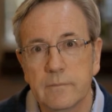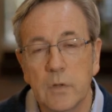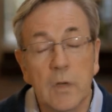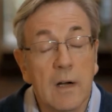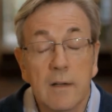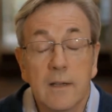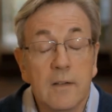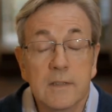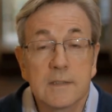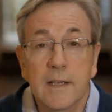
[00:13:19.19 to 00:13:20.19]
who can't
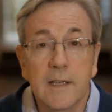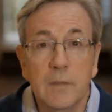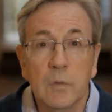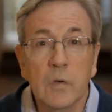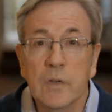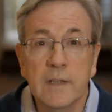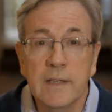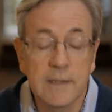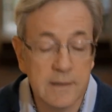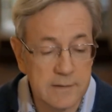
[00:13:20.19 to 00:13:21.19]
love us any more than he
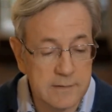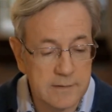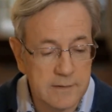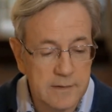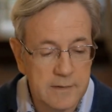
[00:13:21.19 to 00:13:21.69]
does